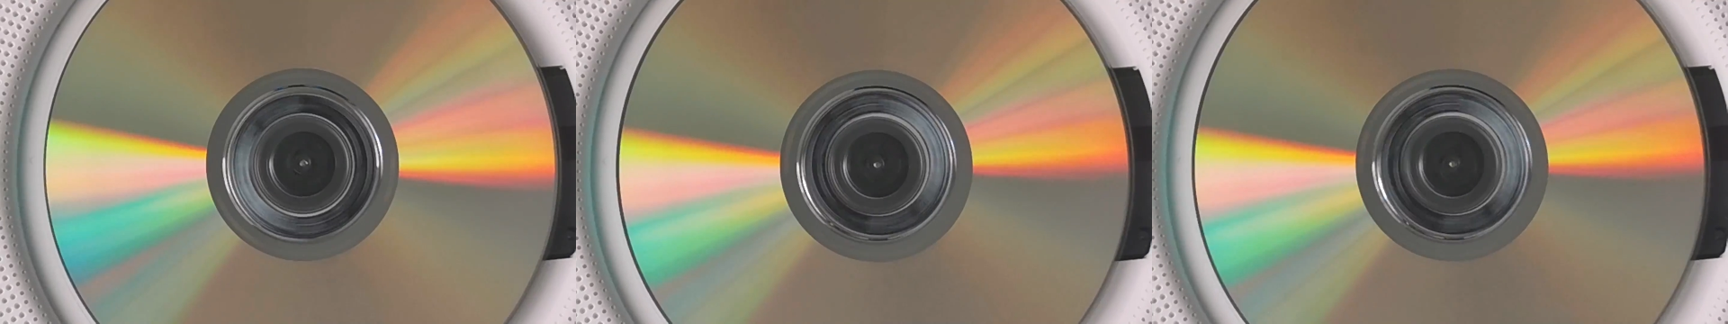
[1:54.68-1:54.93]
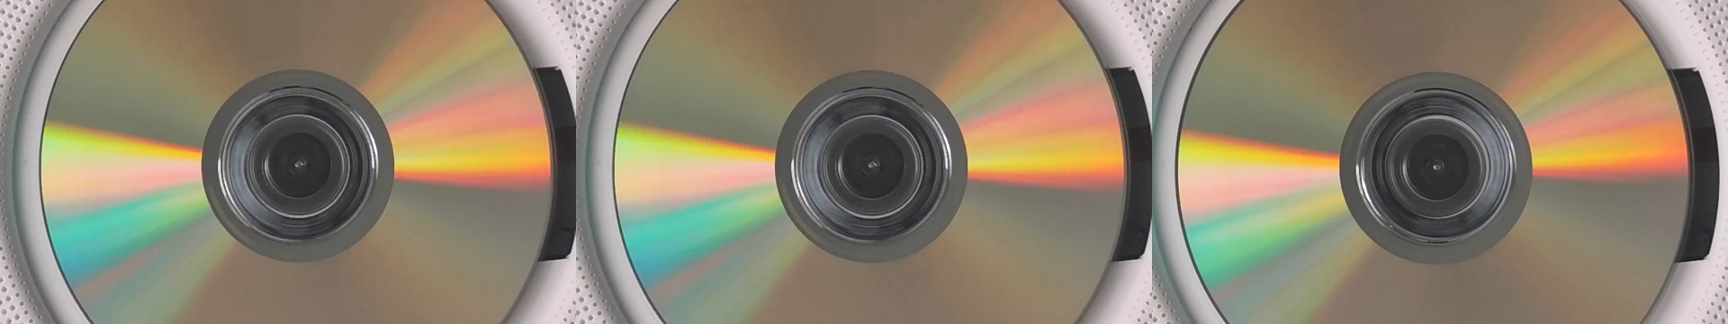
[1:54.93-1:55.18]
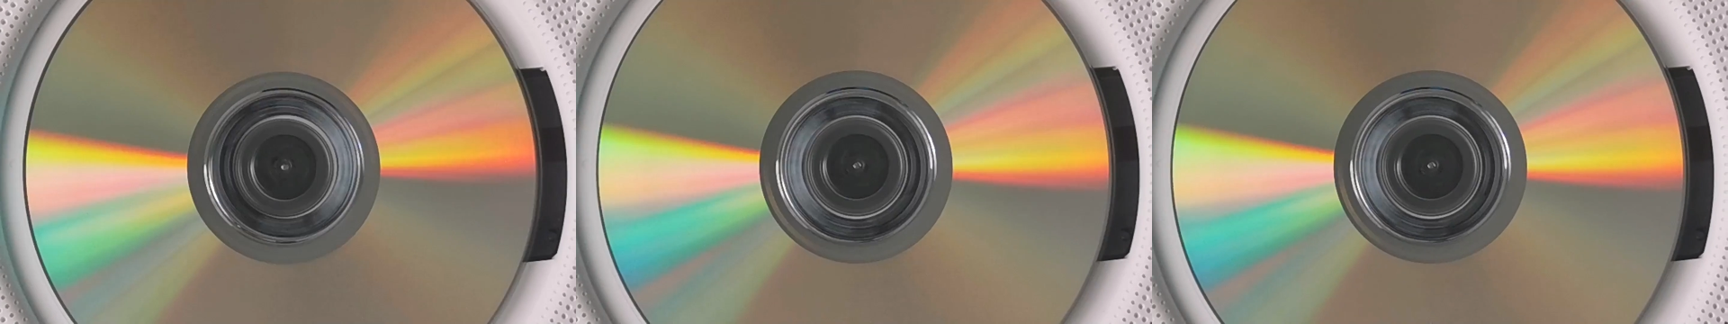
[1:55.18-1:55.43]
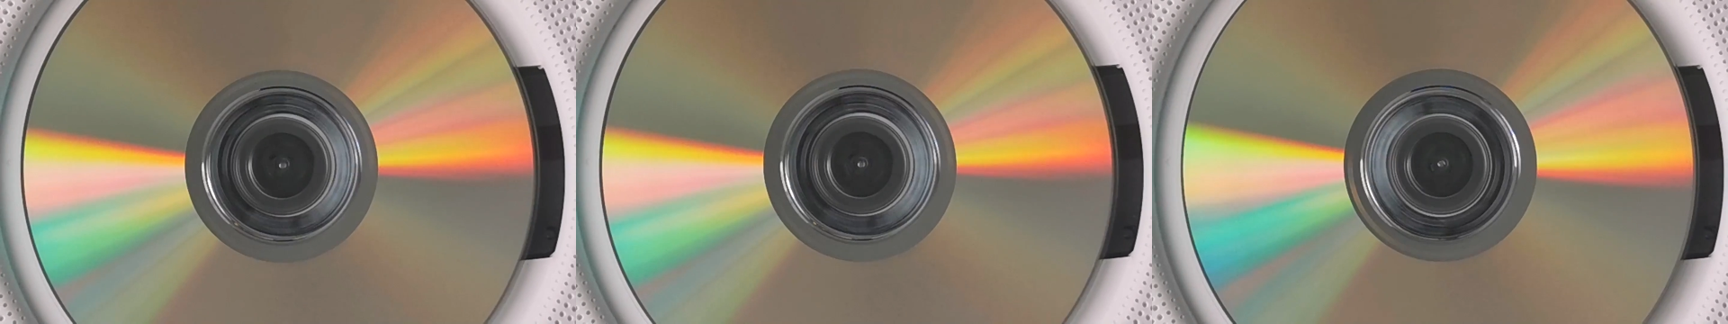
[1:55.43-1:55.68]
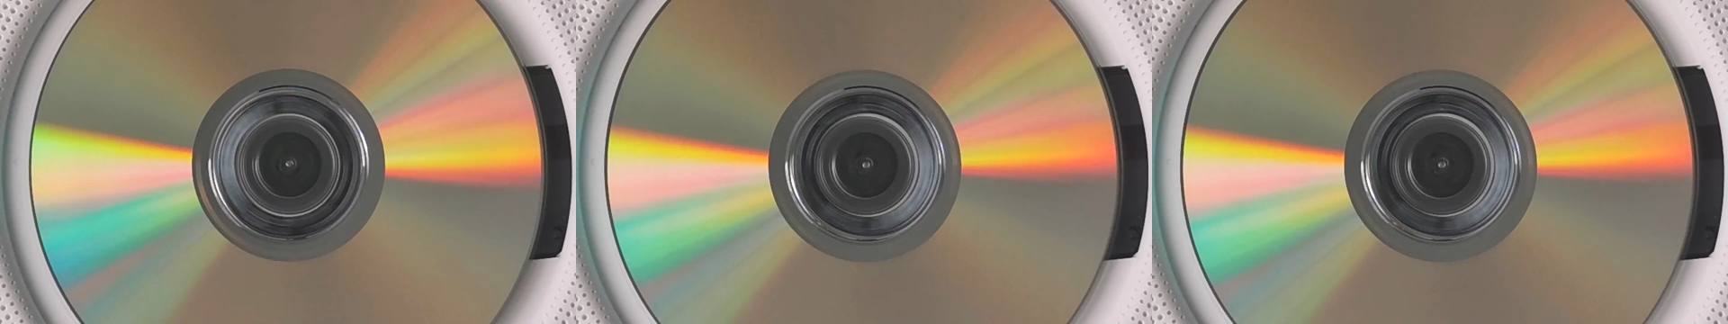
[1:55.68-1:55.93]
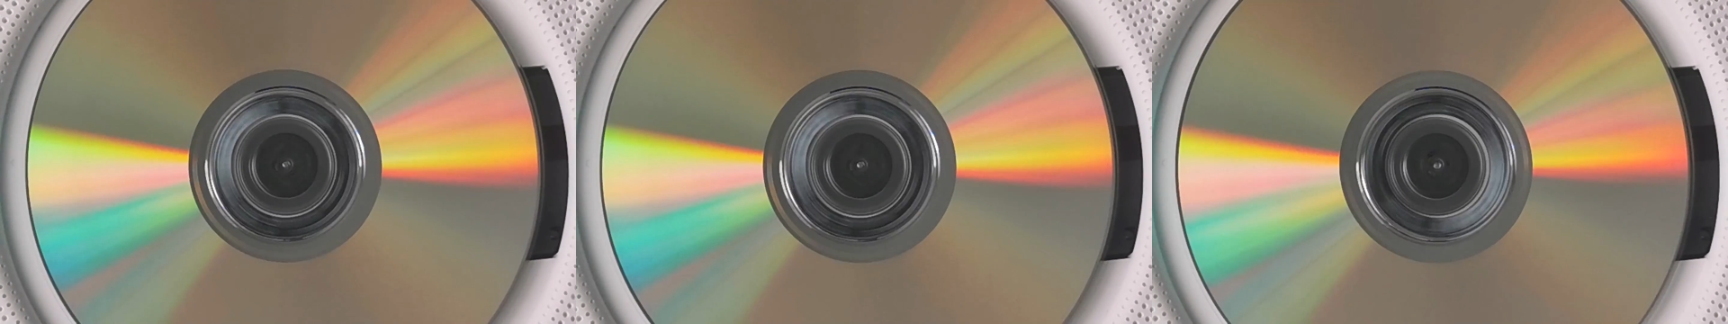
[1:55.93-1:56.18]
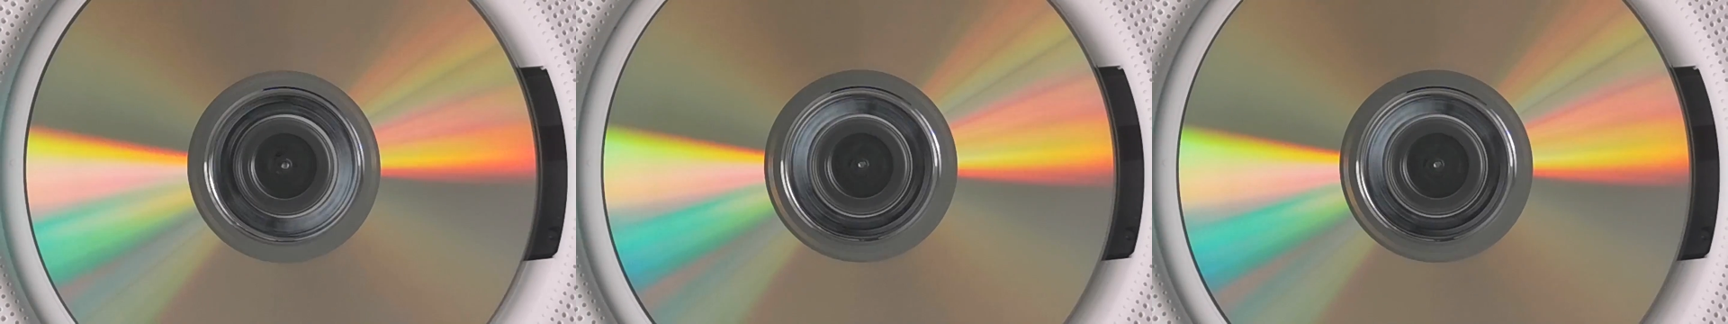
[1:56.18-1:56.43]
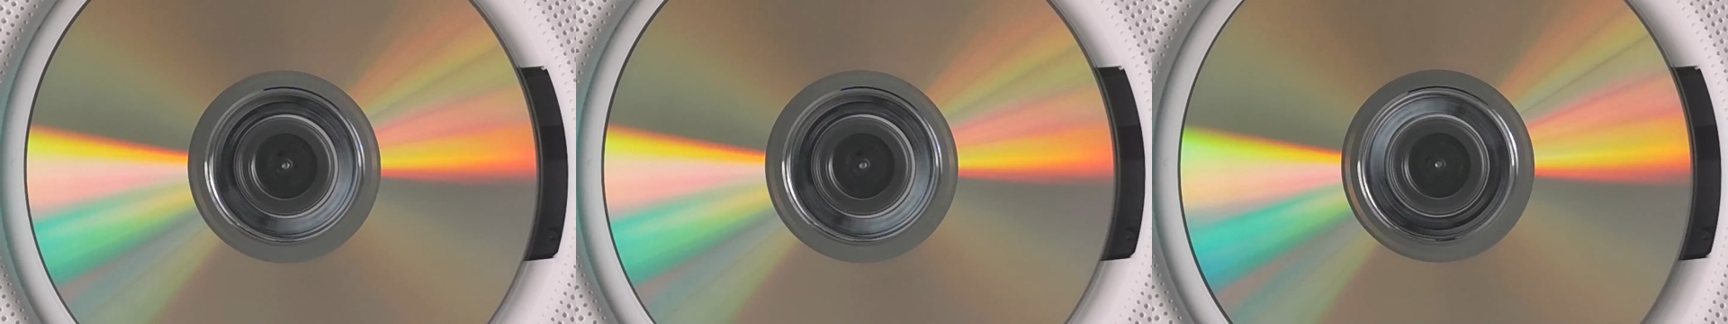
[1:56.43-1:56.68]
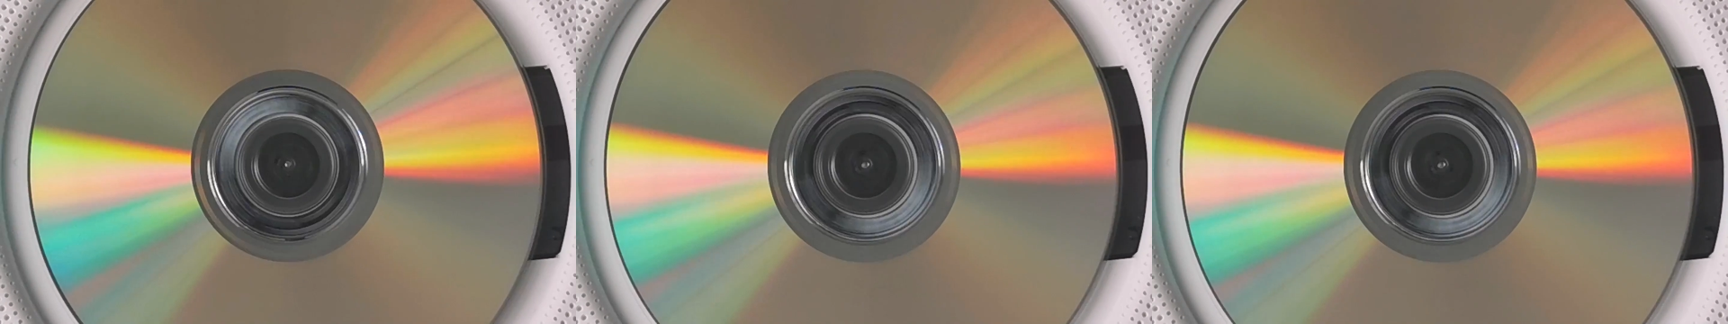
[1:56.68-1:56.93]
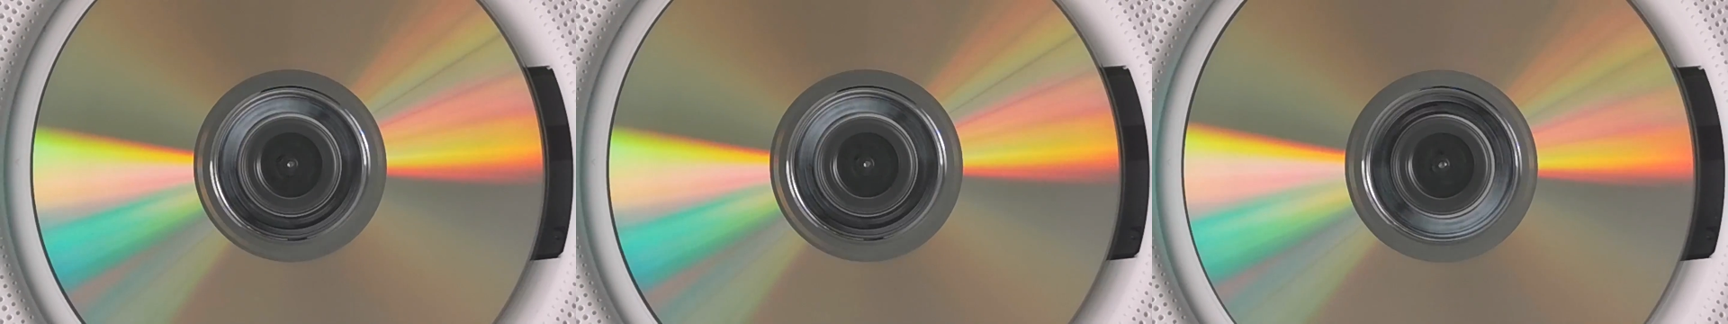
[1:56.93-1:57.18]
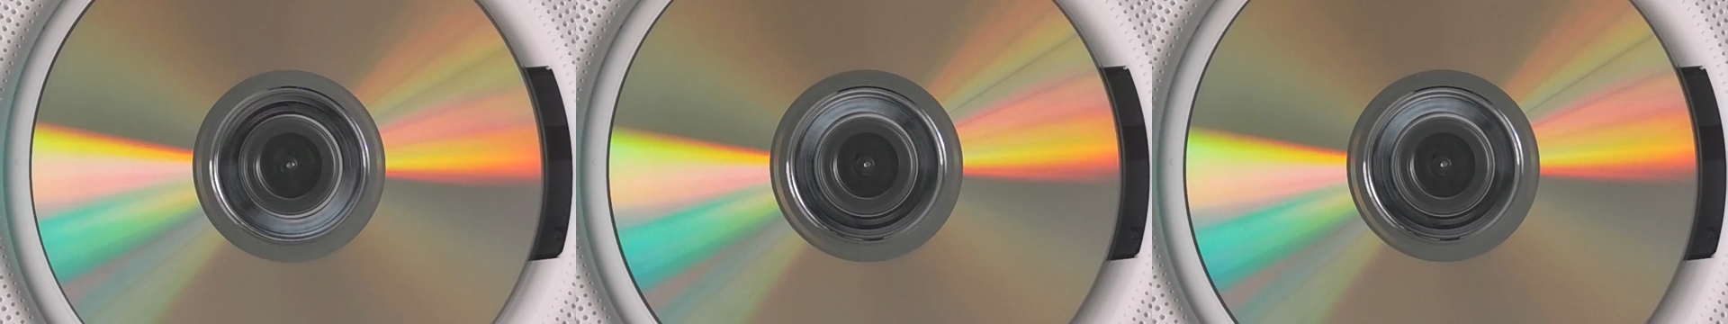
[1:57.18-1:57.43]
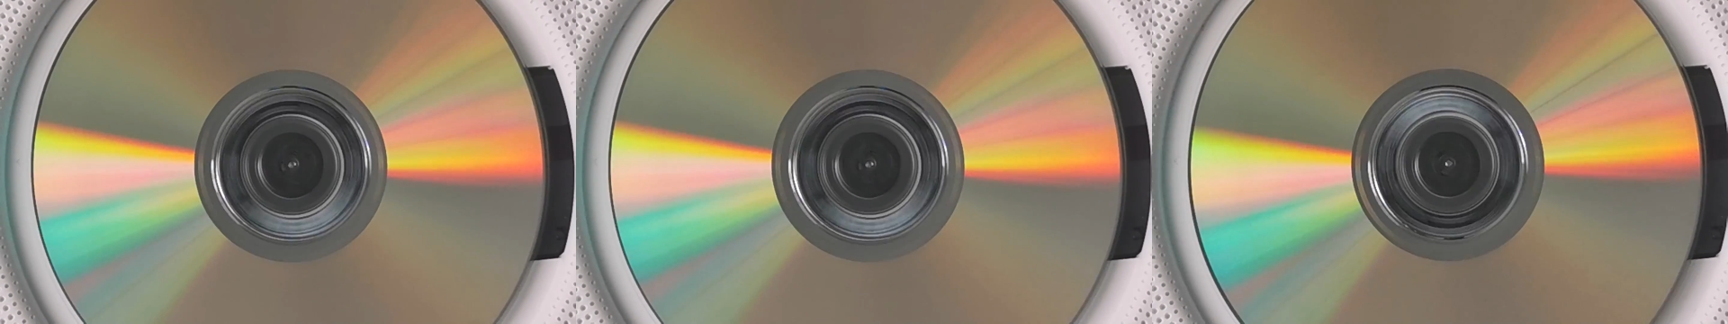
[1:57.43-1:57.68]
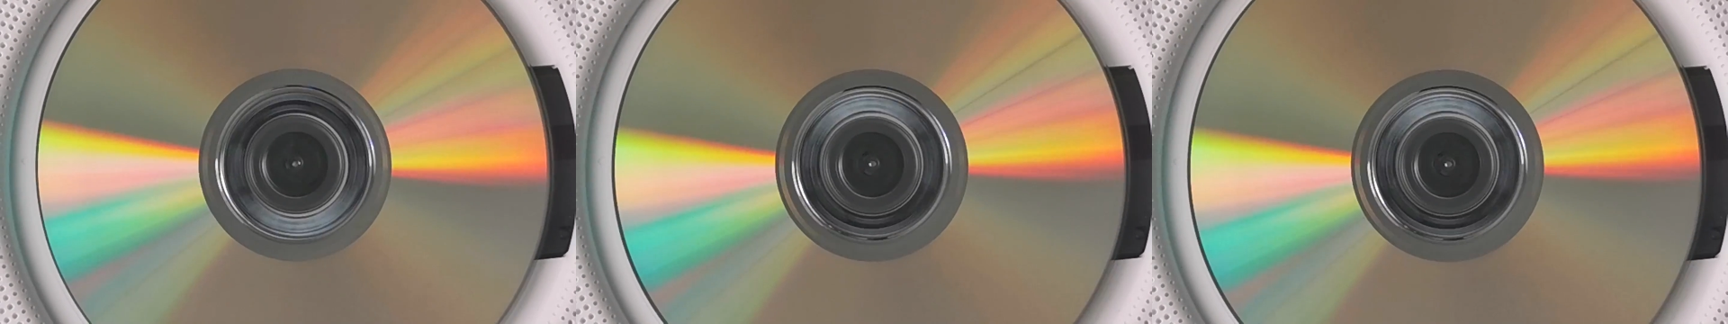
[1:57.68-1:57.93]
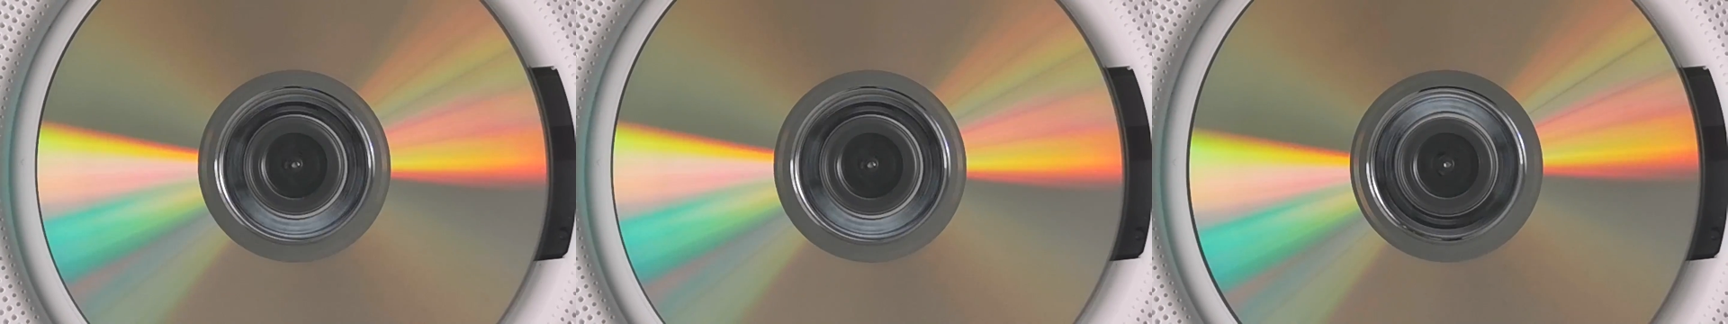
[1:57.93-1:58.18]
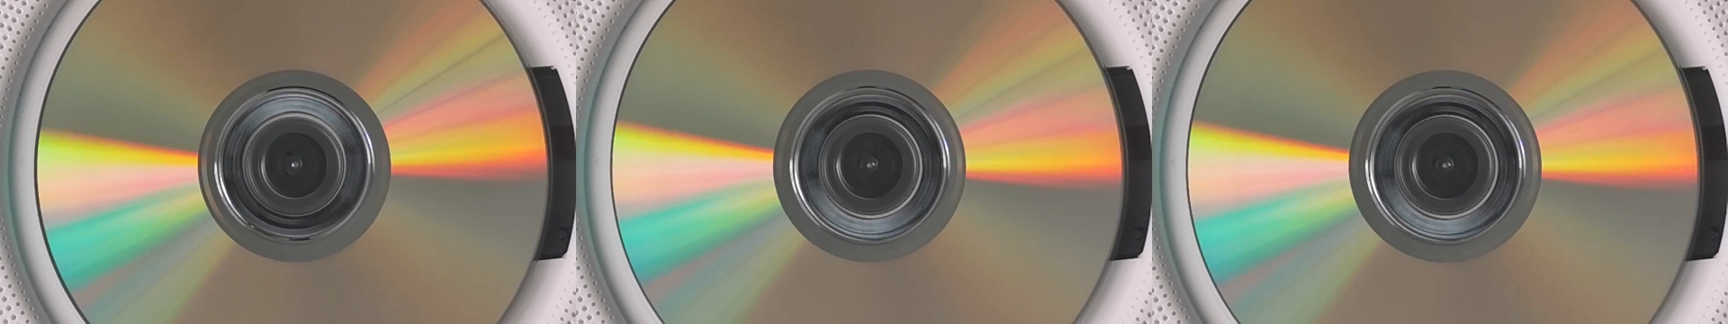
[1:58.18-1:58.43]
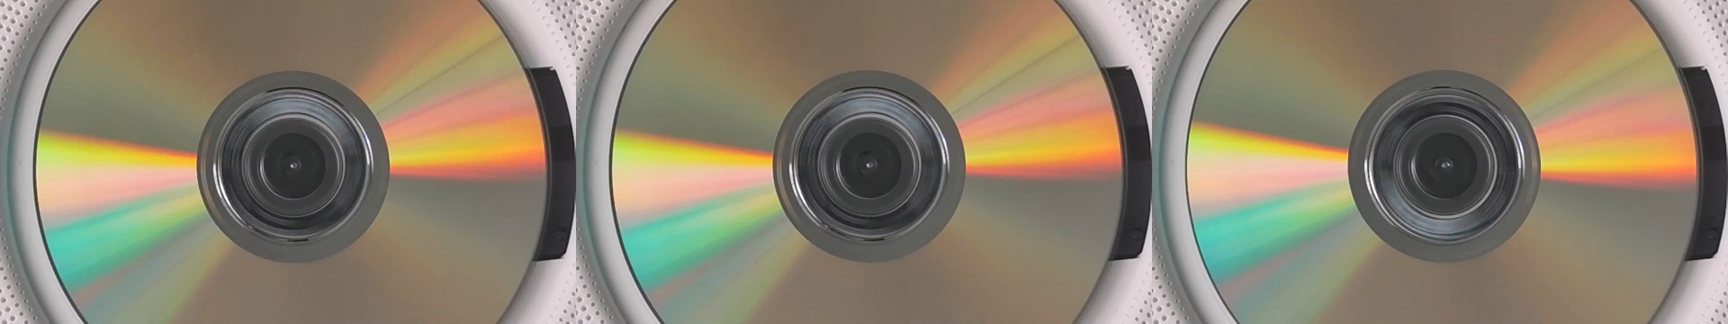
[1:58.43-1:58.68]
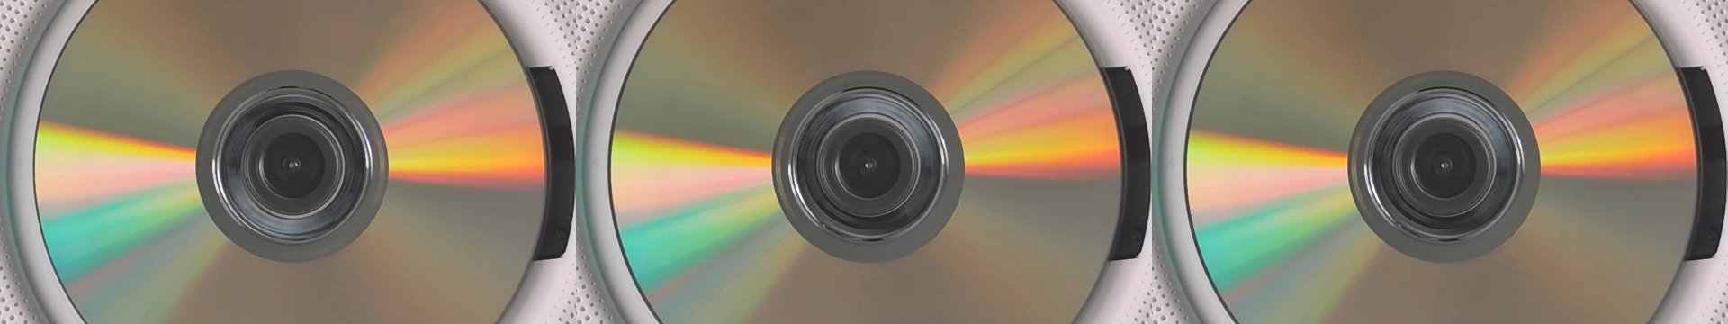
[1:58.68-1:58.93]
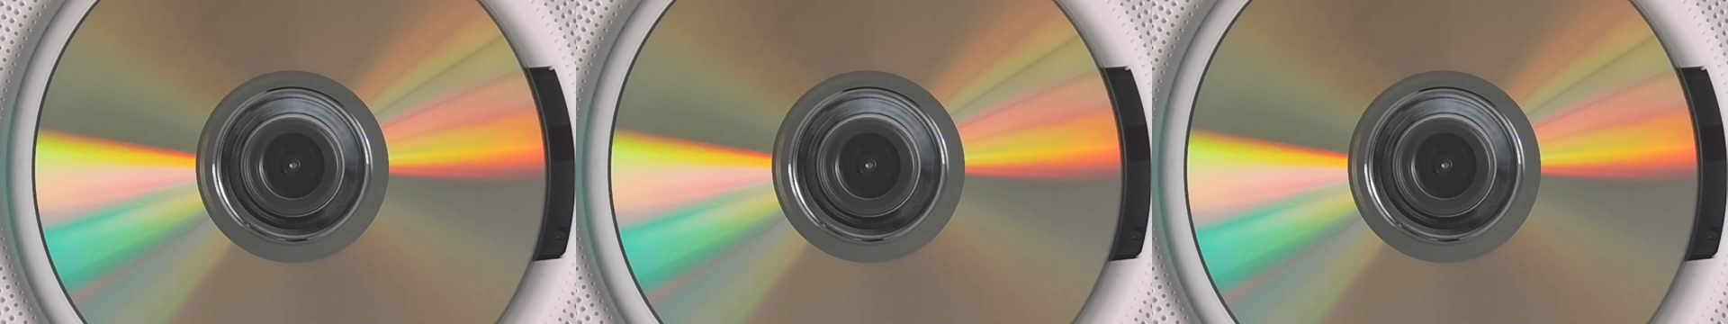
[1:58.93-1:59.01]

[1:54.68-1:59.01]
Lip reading: (no speaker visible)